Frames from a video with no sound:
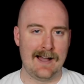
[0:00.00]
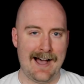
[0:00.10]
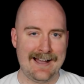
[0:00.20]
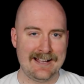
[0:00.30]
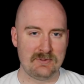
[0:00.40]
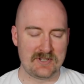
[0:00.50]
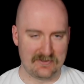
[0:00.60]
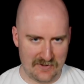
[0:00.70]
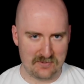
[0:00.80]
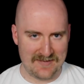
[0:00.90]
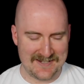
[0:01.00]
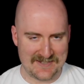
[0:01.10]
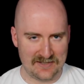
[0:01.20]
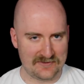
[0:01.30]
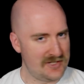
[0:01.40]
I would devote
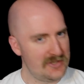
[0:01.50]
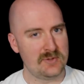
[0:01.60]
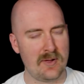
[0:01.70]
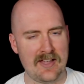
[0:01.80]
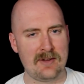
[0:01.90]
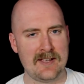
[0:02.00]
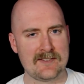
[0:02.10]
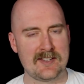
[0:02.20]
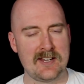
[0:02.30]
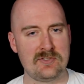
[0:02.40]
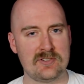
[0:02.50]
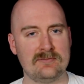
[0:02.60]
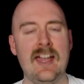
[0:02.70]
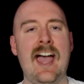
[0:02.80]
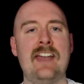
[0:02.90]
myself to you without hesitation,
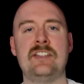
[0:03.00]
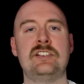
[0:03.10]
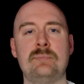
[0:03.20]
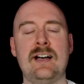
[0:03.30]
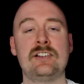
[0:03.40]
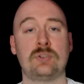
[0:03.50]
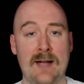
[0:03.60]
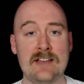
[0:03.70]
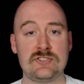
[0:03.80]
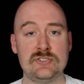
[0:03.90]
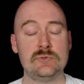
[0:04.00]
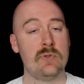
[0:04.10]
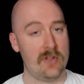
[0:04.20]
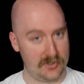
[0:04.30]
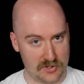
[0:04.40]
and hereby grant you
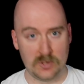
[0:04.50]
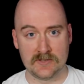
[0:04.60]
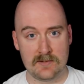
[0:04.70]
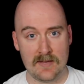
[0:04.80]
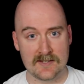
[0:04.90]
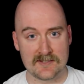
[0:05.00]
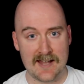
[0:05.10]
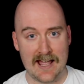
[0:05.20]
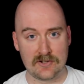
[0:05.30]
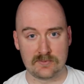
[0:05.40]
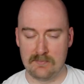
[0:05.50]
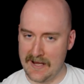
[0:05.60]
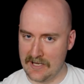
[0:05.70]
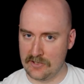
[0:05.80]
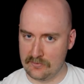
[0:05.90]
the Golden Mustache,
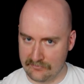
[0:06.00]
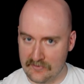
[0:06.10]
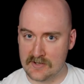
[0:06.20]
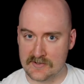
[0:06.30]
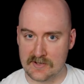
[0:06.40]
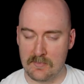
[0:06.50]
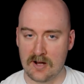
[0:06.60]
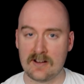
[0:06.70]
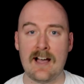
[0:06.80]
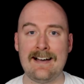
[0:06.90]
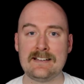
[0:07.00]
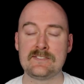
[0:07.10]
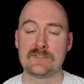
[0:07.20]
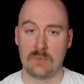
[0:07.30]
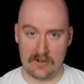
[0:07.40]
making you first among
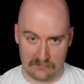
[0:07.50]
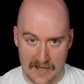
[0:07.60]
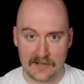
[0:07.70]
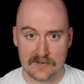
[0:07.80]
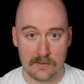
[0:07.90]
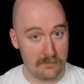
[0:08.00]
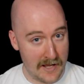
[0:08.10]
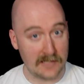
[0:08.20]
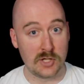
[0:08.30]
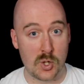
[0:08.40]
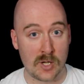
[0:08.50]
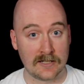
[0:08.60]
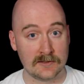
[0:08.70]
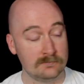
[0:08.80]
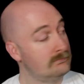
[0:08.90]
gods when ranked by lore.